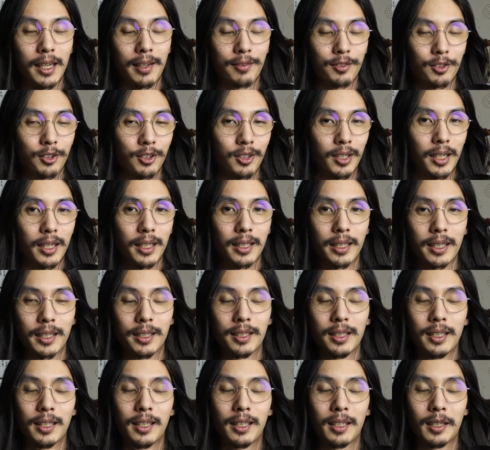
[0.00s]
after I
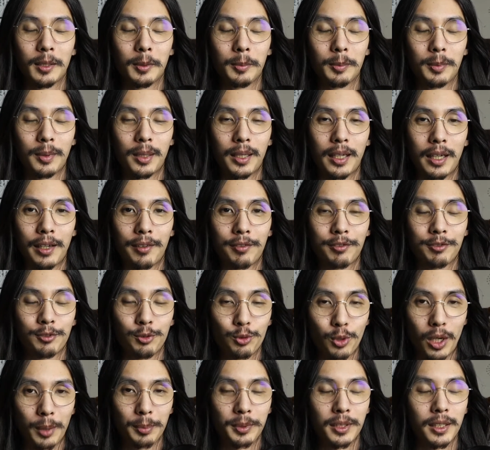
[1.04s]
have
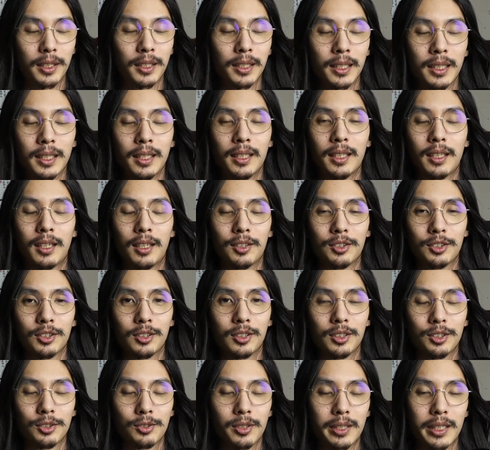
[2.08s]
dropped it onto
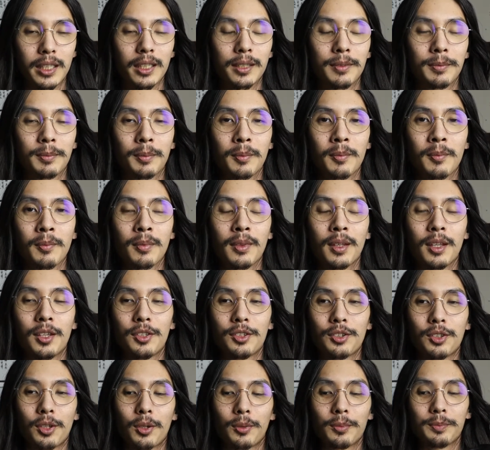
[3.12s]
the string.
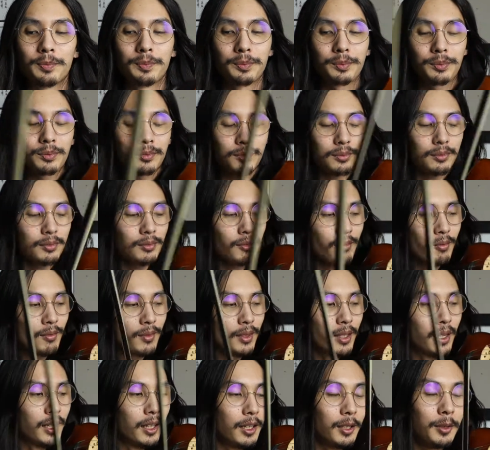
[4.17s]
So
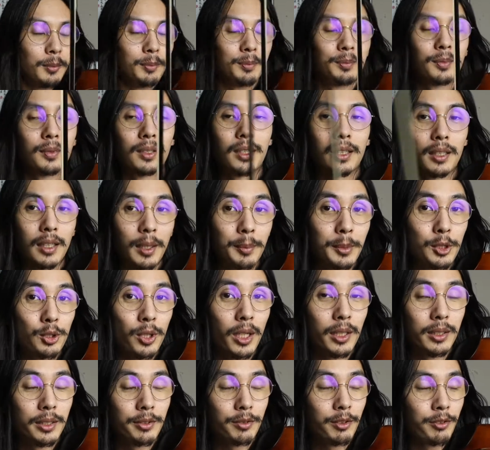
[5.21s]
let me try
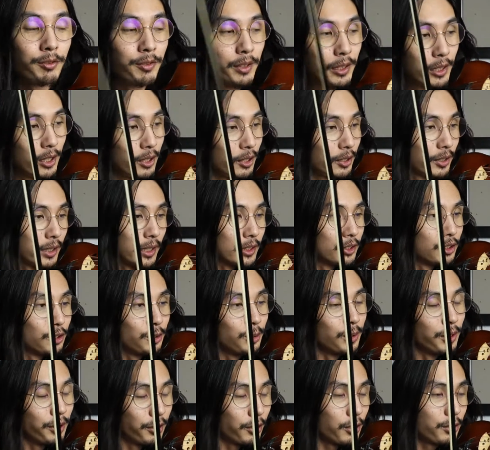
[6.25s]
a different finger. Let's do
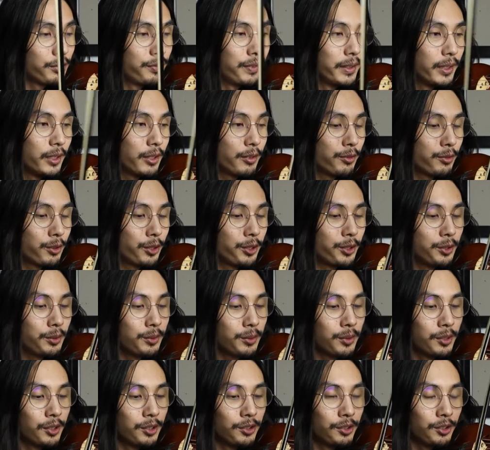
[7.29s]
a third finger for you.
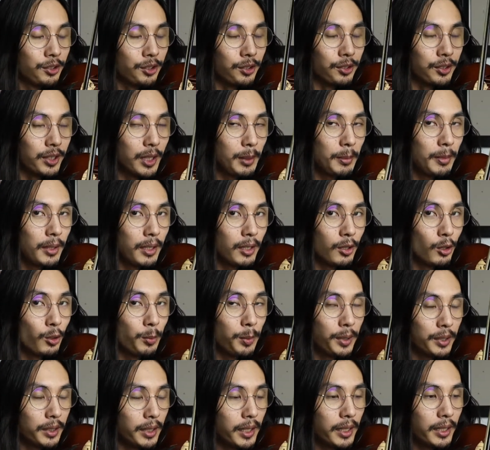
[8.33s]
So same thing,
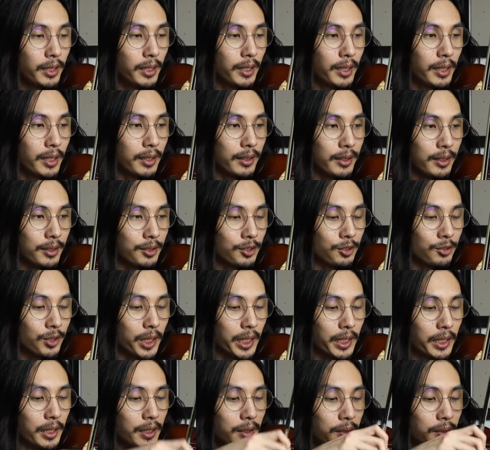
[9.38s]
open A, and then strike.